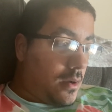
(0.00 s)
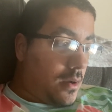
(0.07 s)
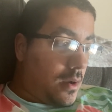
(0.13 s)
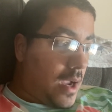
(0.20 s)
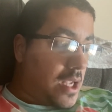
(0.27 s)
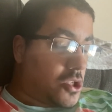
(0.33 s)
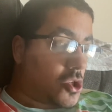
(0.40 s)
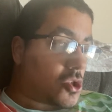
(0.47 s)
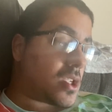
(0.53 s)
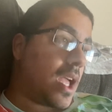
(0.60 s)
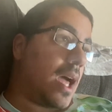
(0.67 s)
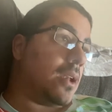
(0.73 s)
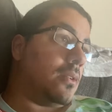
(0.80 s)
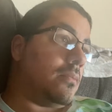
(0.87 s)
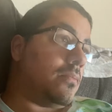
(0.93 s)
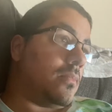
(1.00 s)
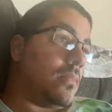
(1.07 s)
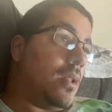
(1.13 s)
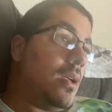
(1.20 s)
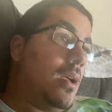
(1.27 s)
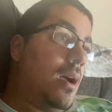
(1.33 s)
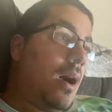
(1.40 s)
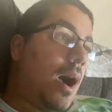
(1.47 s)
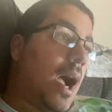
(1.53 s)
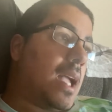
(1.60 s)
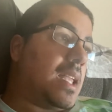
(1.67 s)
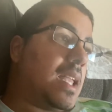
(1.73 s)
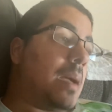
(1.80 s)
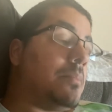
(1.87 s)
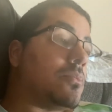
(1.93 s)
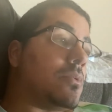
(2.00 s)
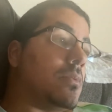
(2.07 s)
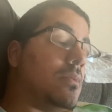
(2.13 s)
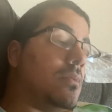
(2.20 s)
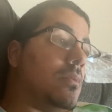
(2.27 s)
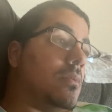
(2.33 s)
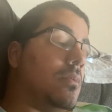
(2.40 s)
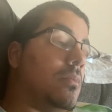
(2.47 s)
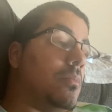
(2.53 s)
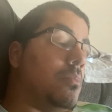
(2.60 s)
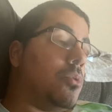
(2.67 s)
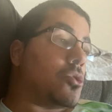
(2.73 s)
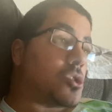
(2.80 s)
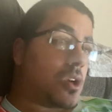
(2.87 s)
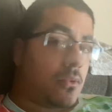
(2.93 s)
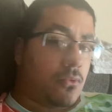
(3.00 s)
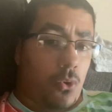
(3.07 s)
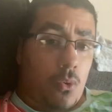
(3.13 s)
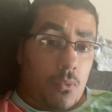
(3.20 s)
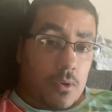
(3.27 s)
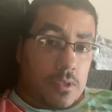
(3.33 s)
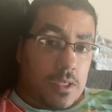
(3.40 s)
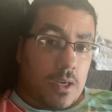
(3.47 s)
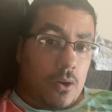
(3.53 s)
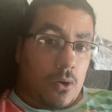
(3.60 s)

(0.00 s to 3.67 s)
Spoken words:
I just I kept pushing forward,